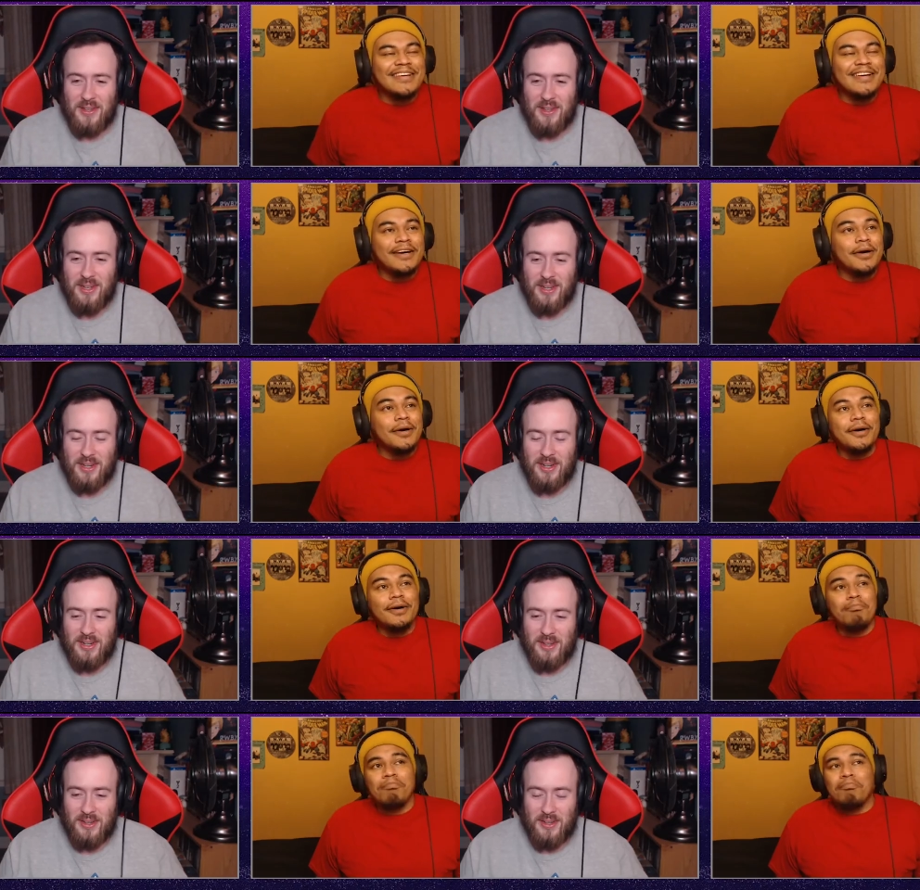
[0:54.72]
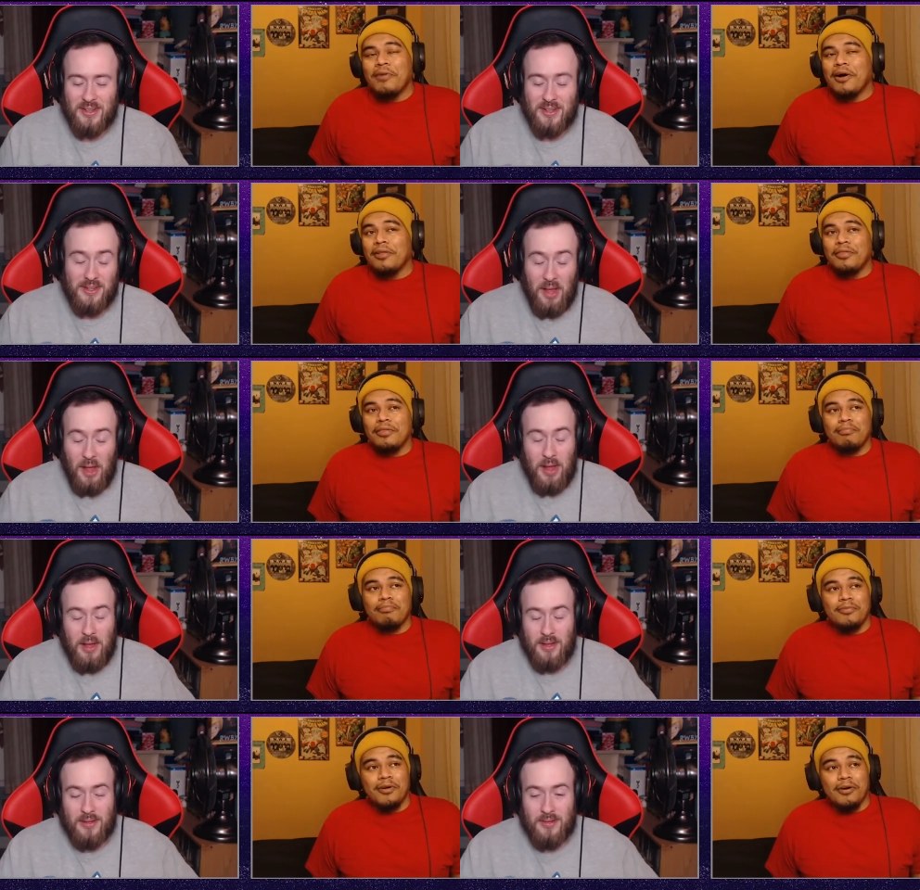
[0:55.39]
Speaker 1: Uh. uh, uh,
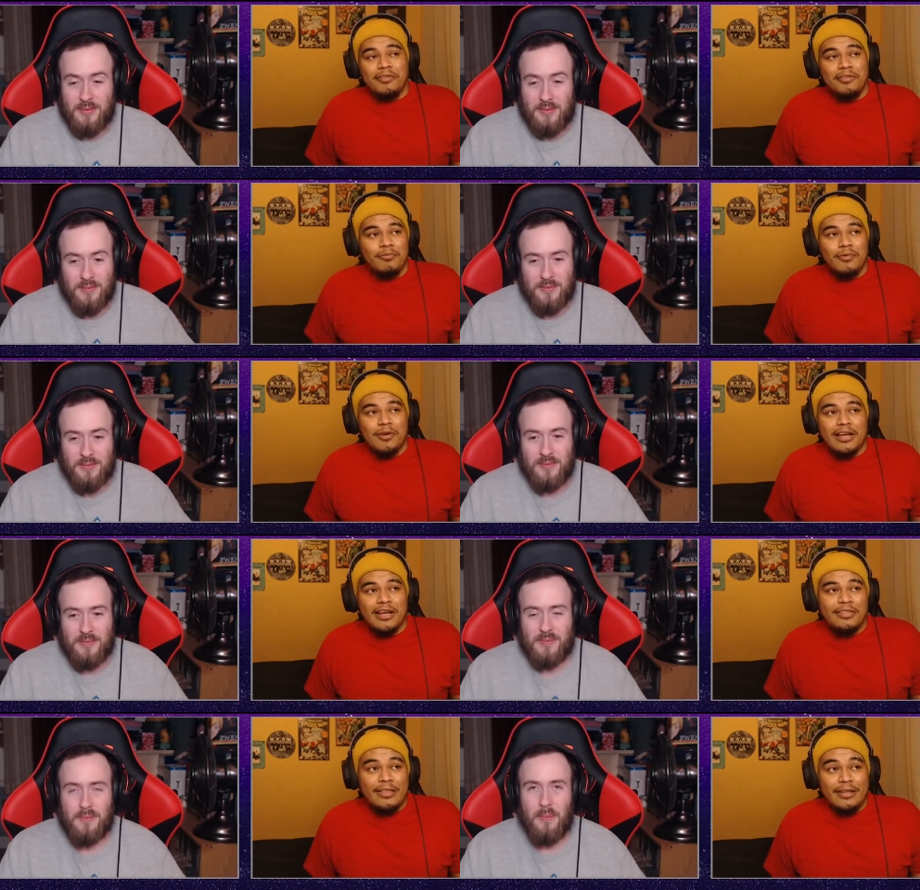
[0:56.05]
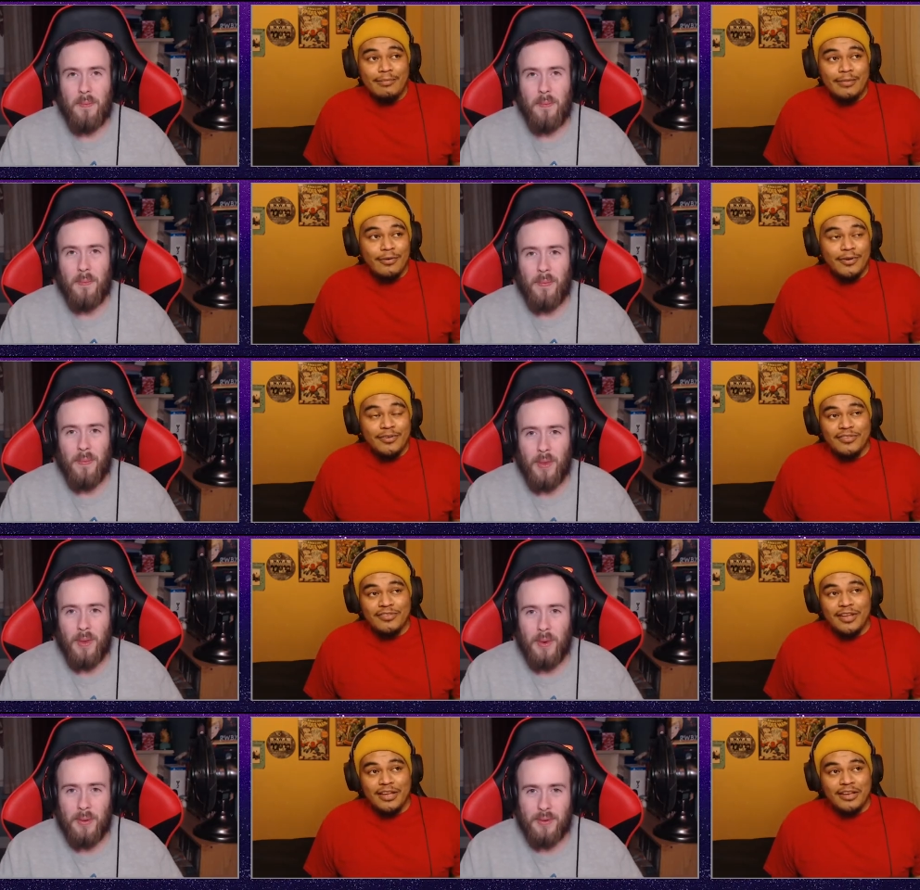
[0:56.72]
other than what I can think about what to
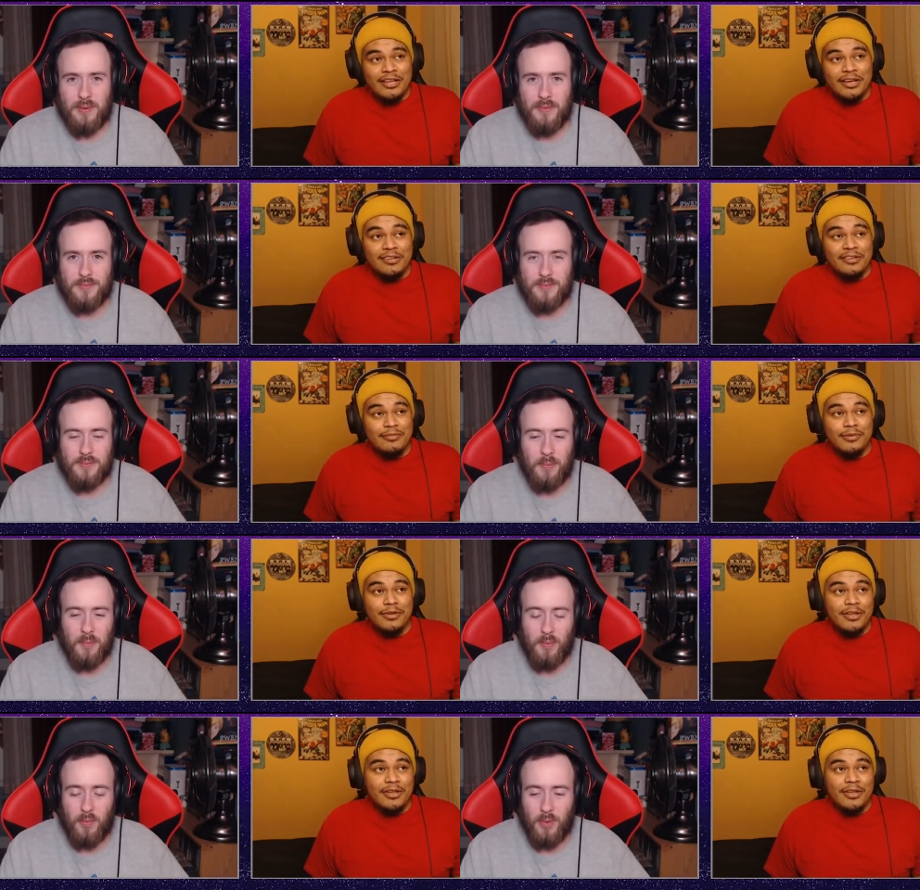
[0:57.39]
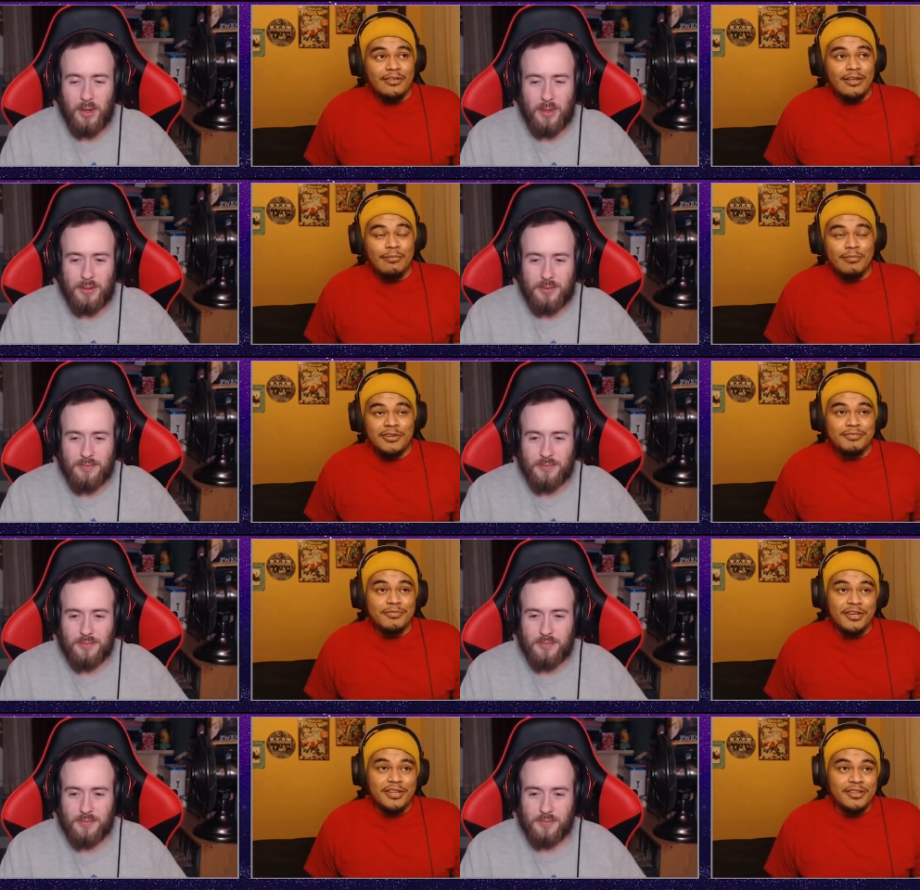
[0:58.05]
say next, it really is how much
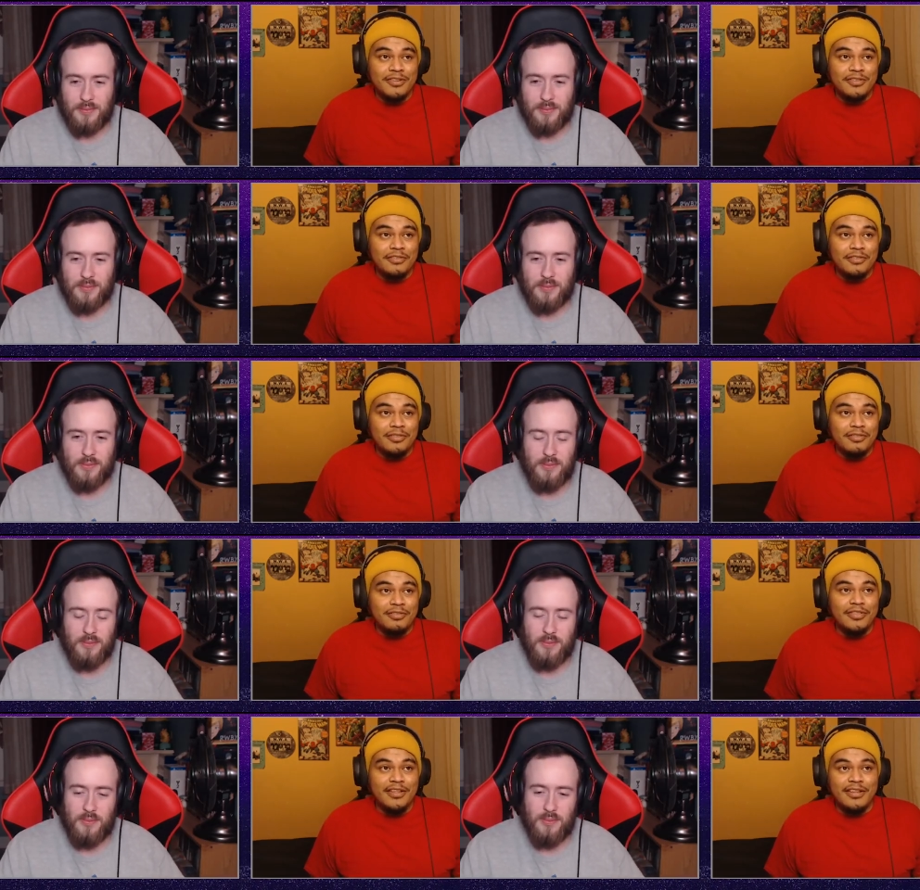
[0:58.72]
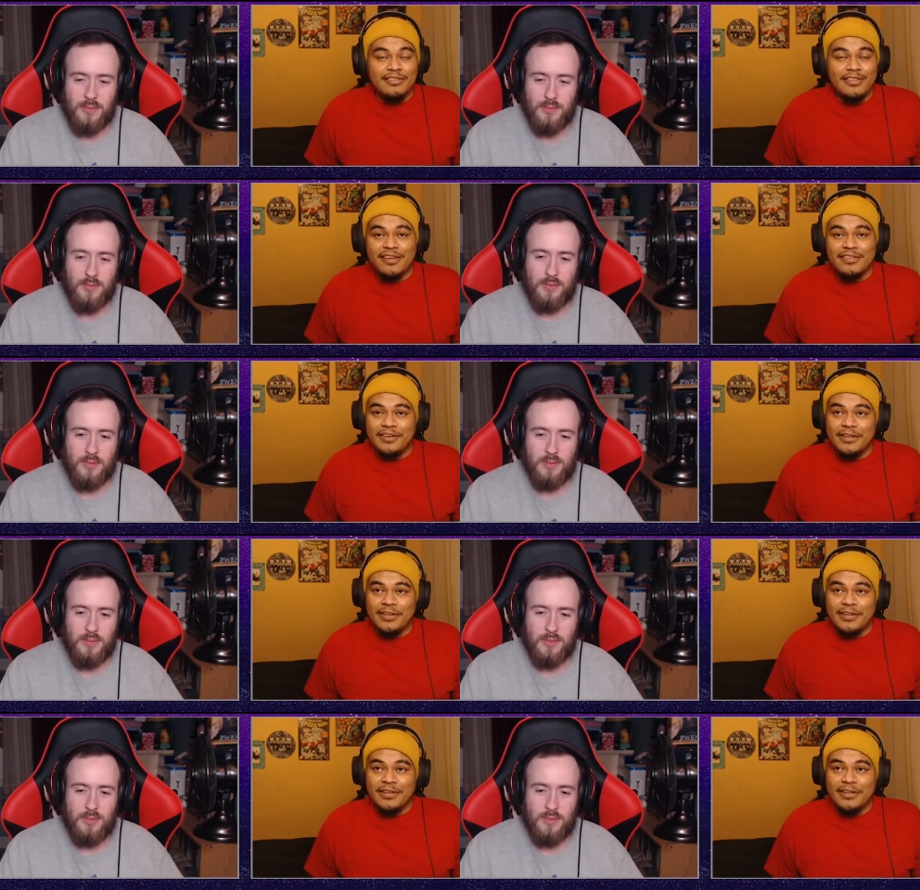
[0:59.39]
money does De- Destiny